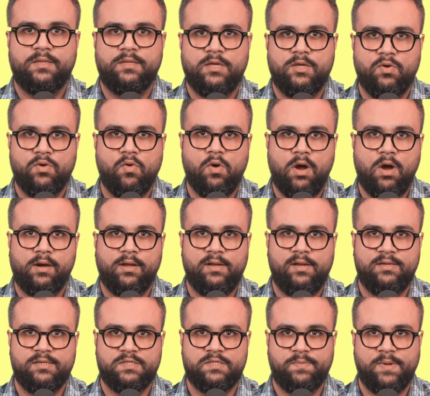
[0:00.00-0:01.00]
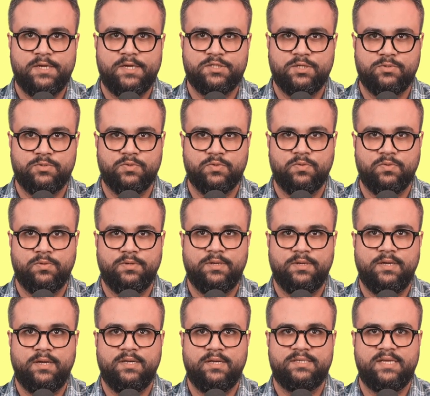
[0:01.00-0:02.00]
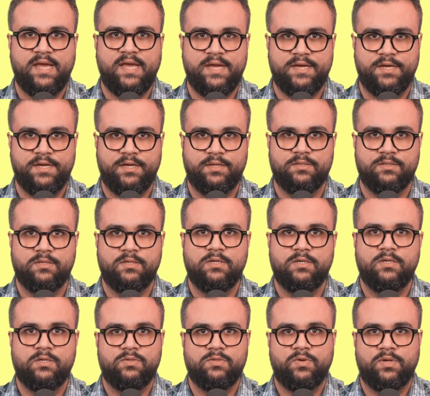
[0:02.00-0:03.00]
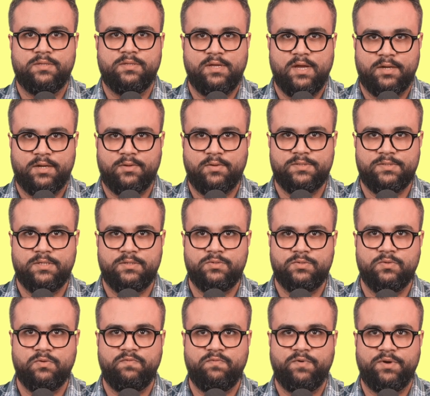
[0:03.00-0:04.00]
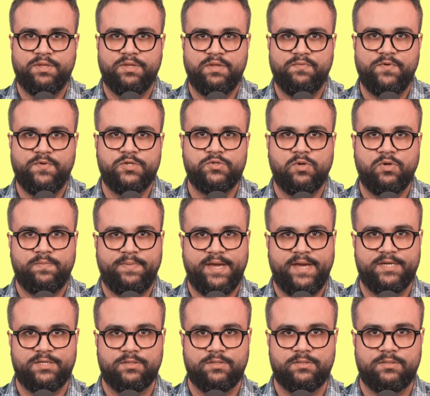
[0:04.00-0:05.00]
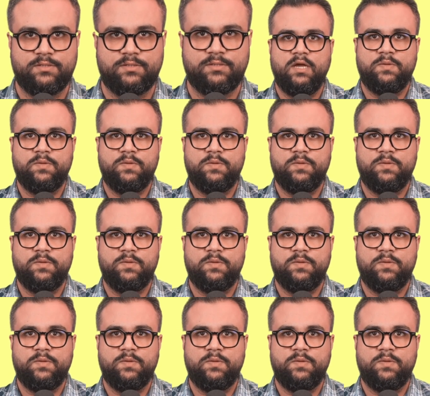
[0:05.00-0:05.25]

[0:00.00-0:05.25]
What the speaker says: The URL inspection tool is akin to a diagnostic tool for individual pages.